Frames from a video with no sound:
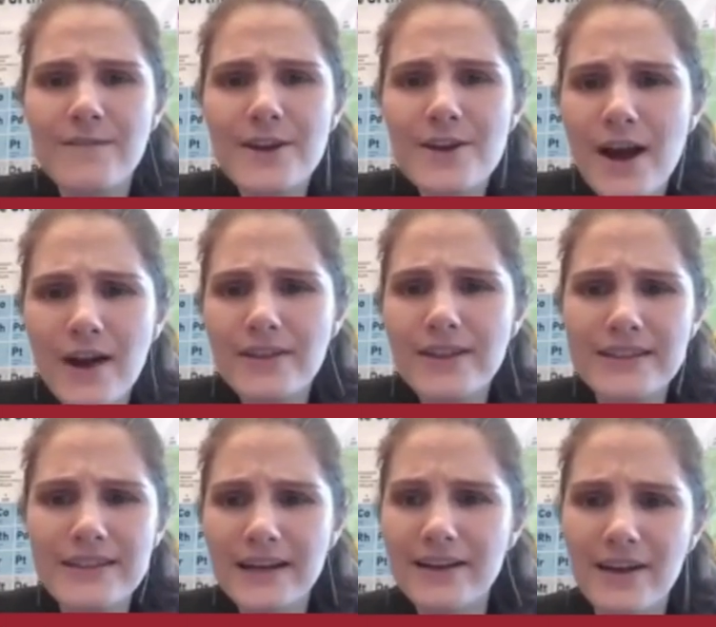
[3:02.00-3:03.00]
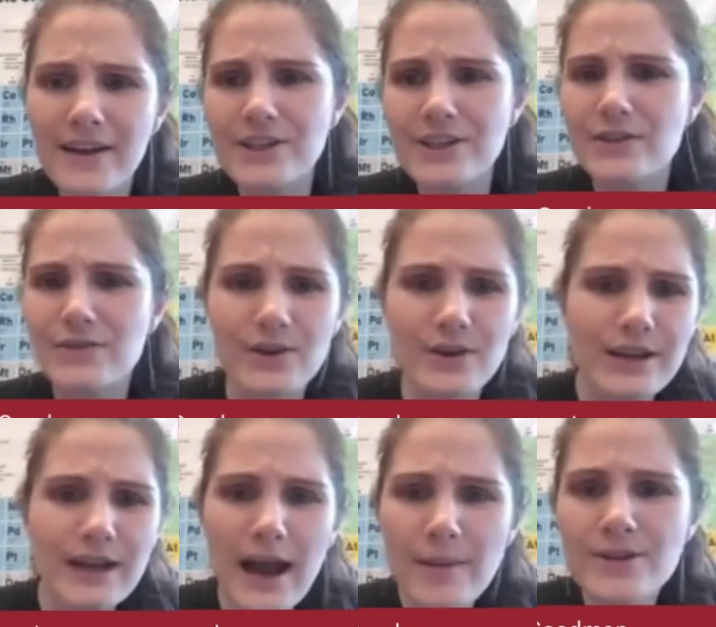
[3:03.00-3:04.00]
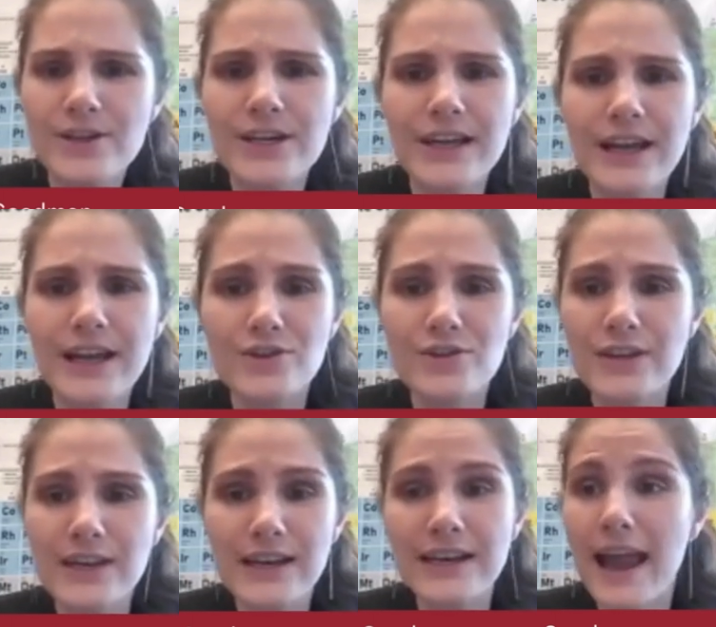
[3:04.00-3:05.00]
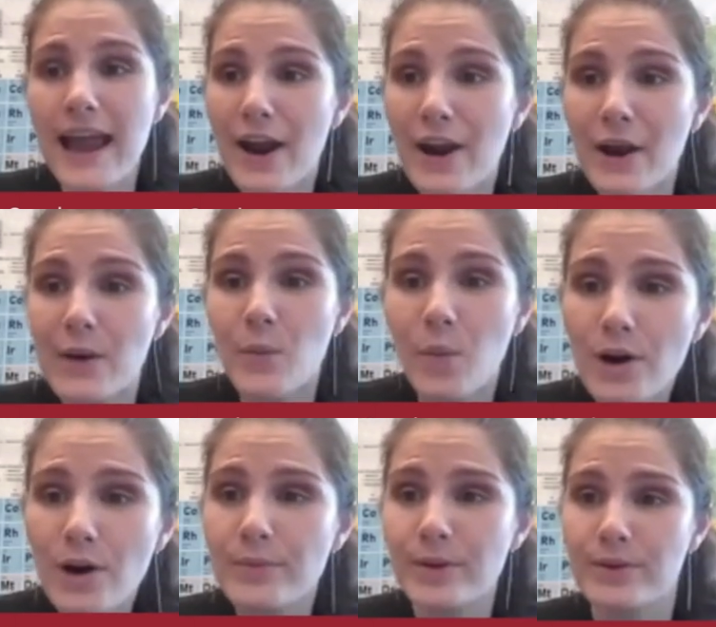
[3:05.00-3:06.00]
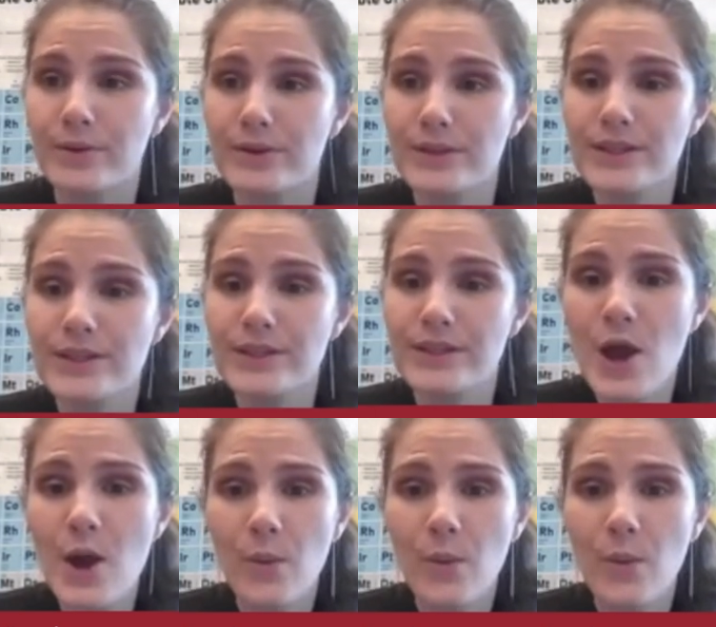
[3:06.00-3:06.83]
figure out the technologies for capturing and treating air and water pollutants,